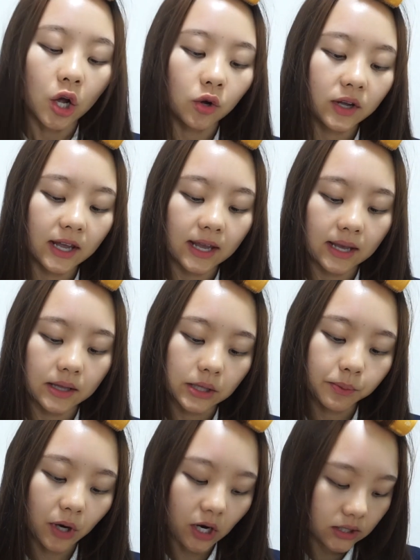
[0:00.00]
Okay,
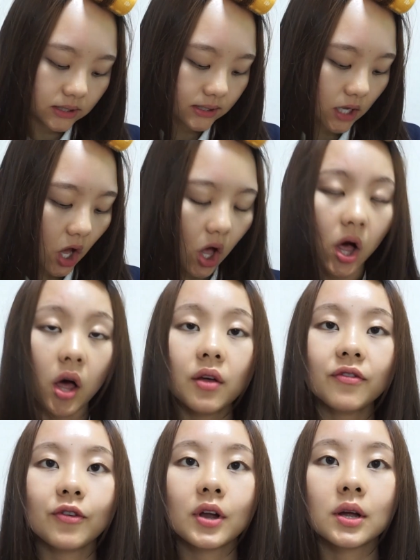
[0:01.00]
lip product is
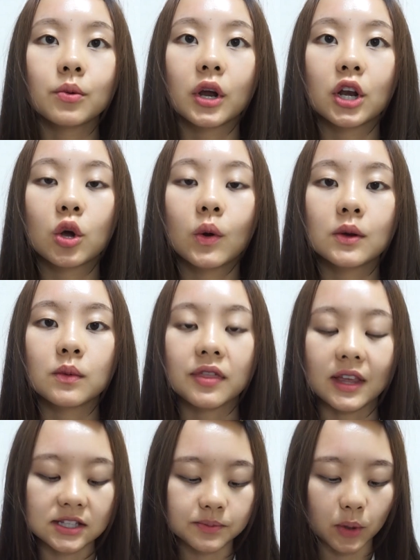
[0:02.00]
off. We're gonna go in with
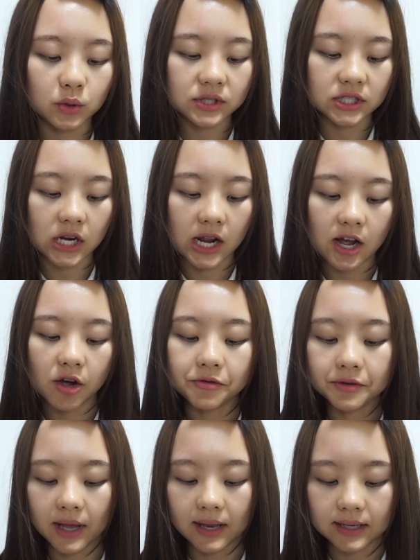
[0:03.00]
Exposed
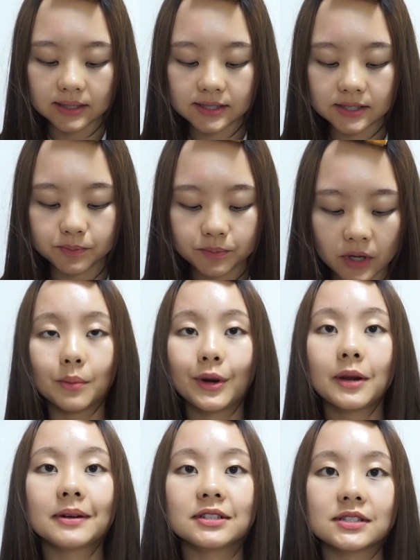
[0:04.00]
now, and it's
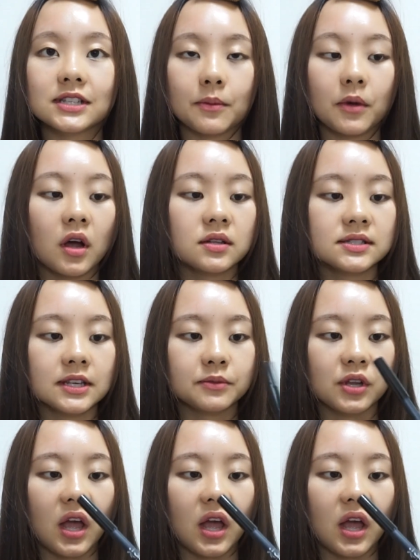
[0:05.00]
pretty much the same concept.